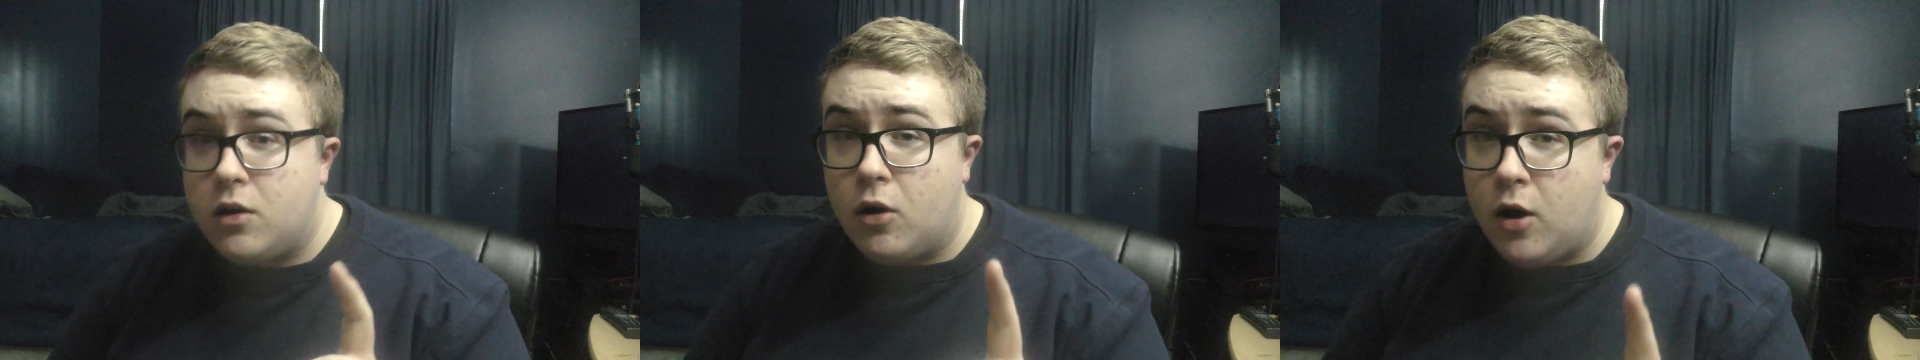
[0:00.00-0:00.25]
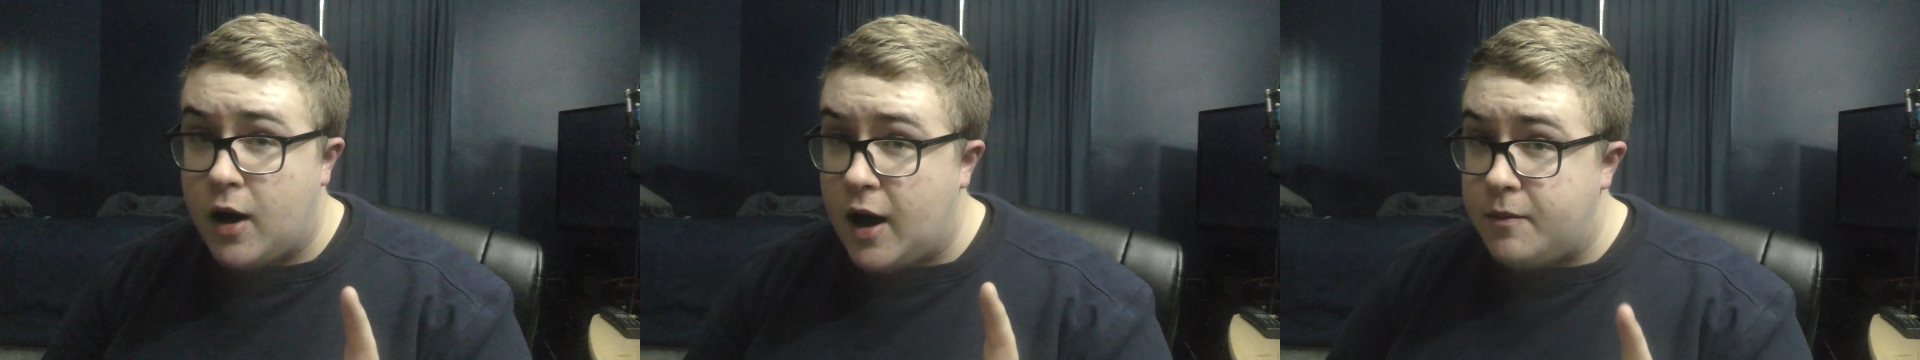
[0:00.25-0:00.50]

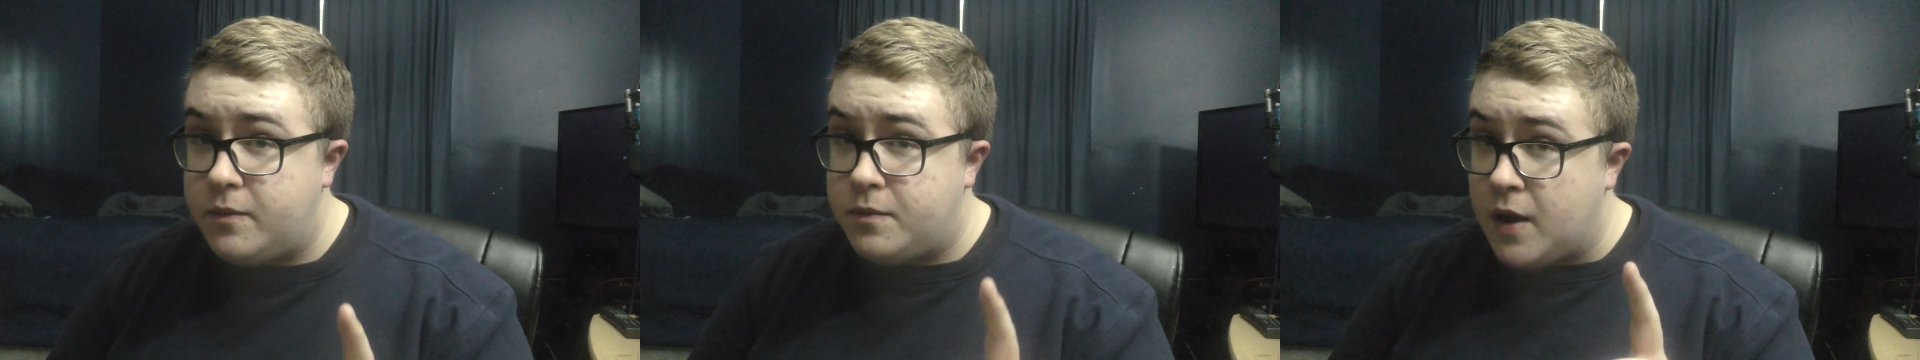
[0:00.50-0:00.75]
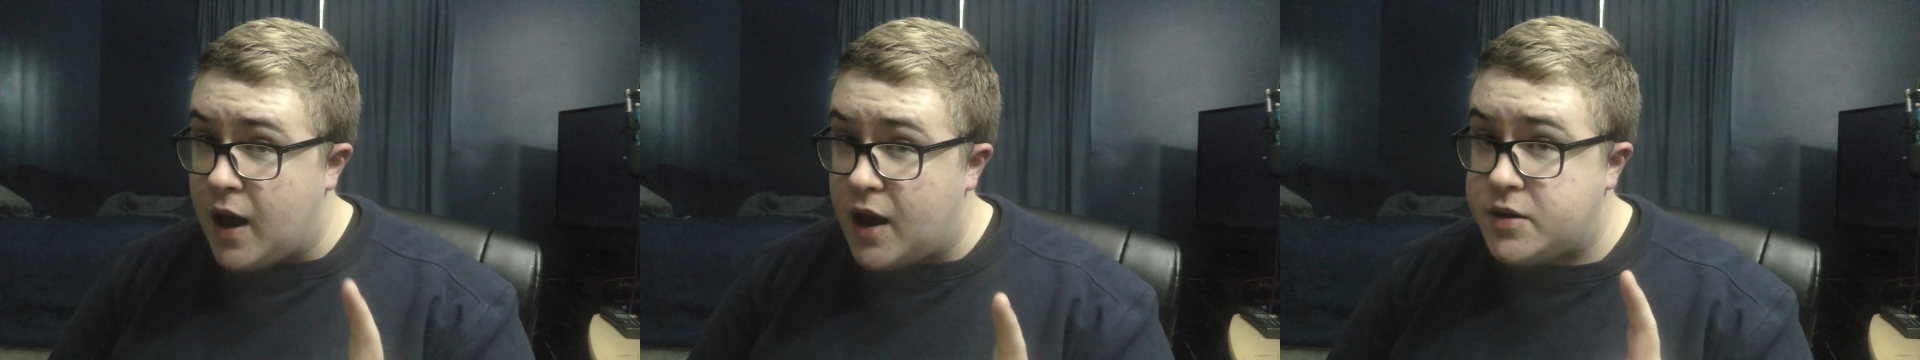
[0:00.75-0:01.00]
going
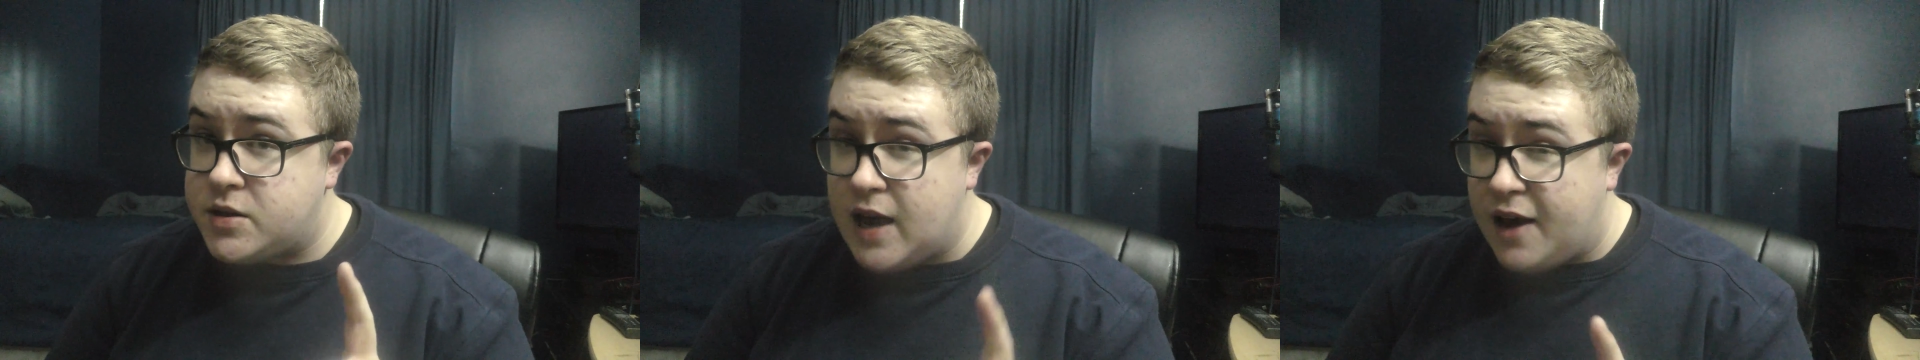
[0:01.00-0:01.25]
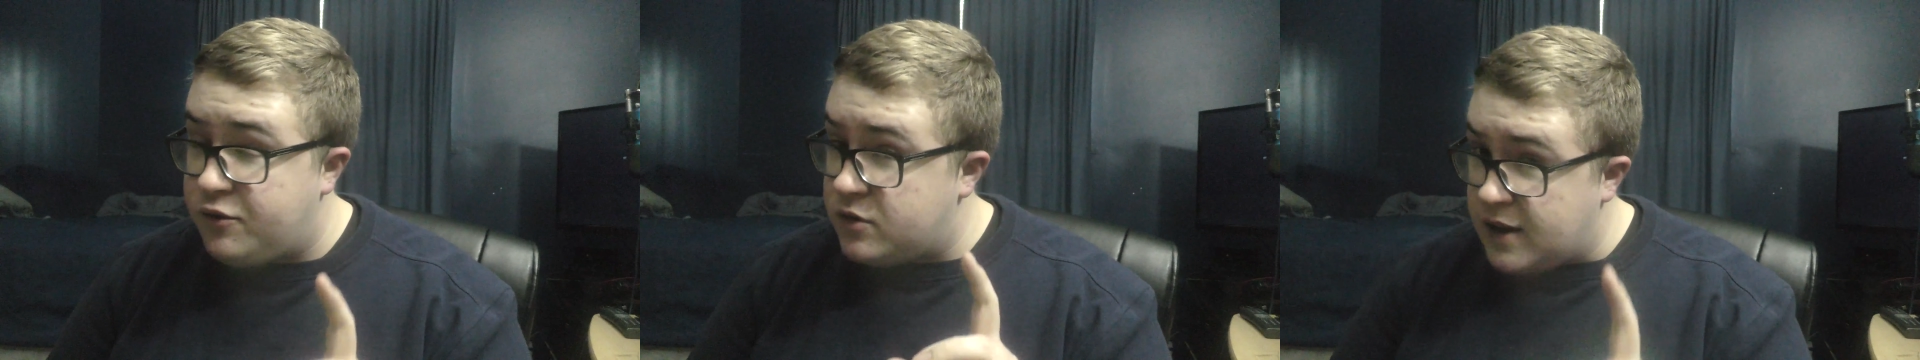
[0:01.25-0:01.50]
behind
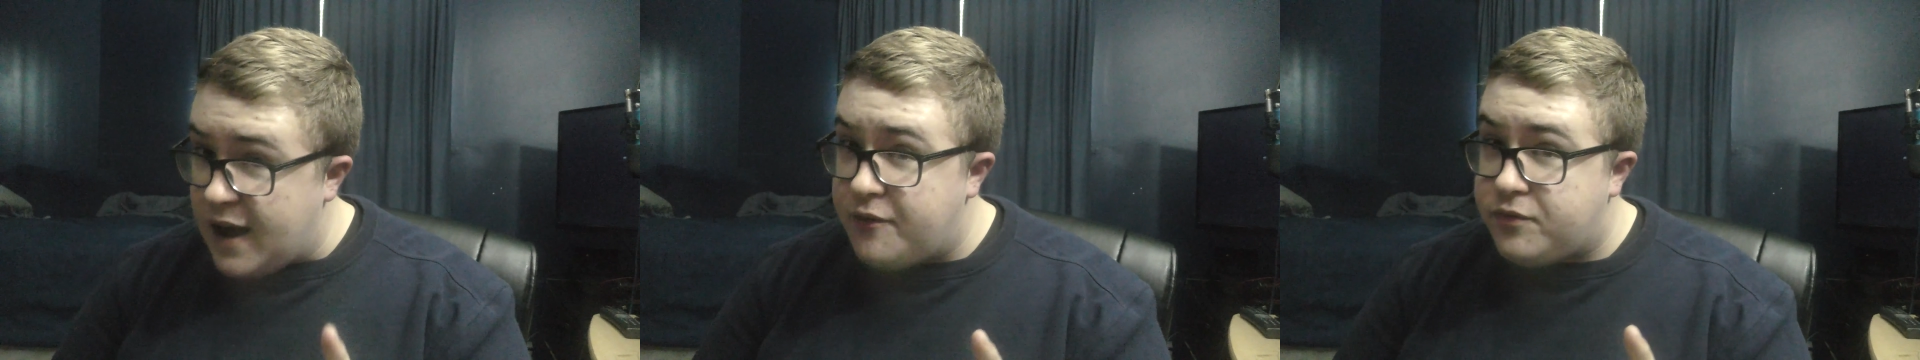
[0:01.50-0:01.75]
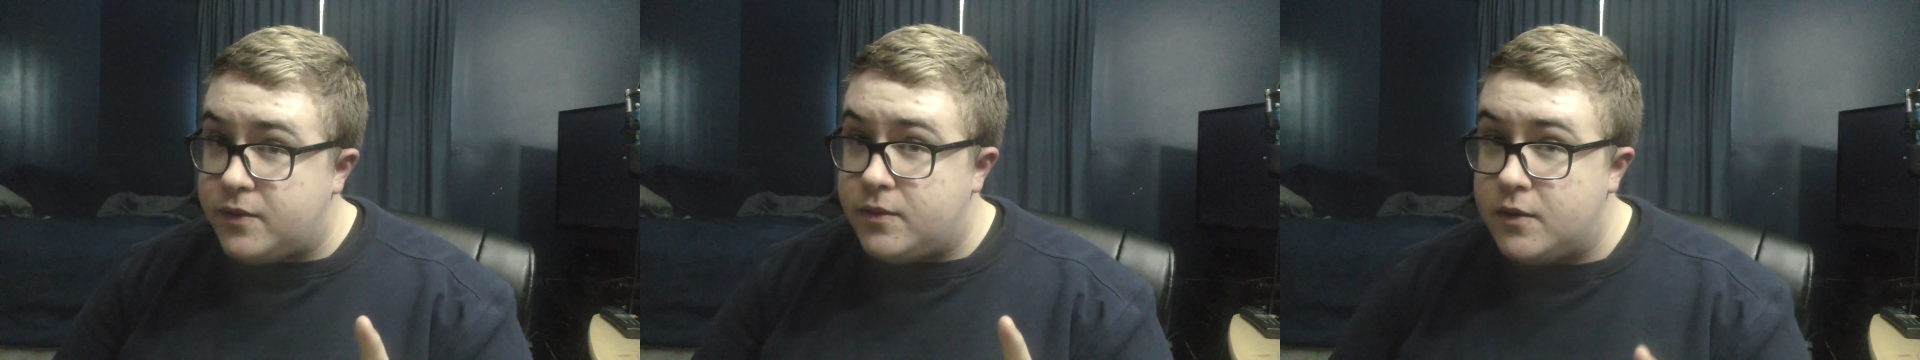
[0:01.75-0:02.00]

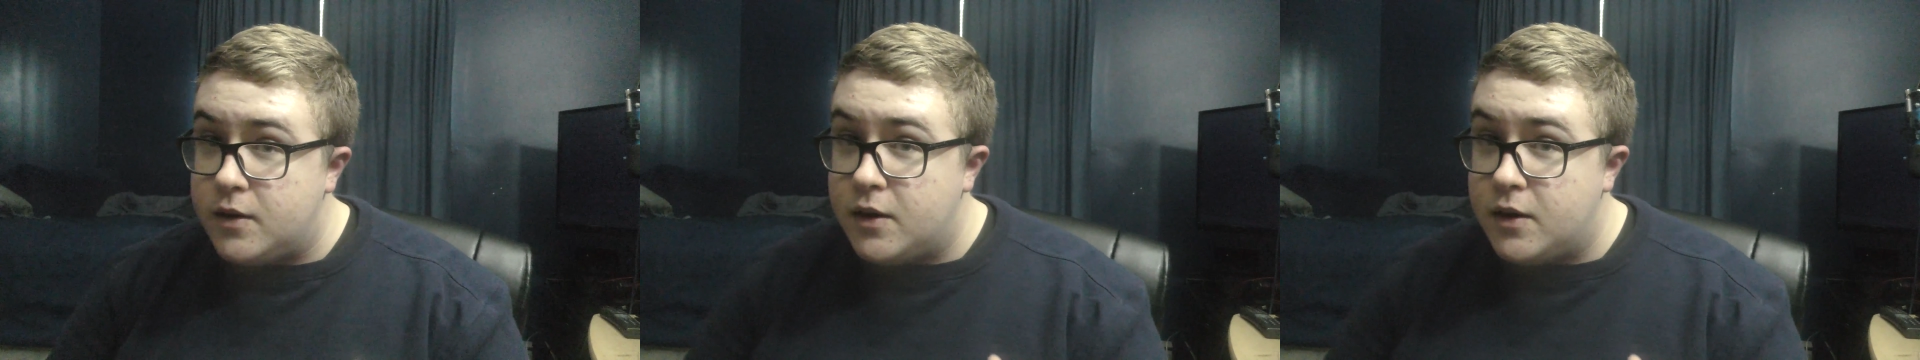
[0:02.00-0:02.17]
7-Eleven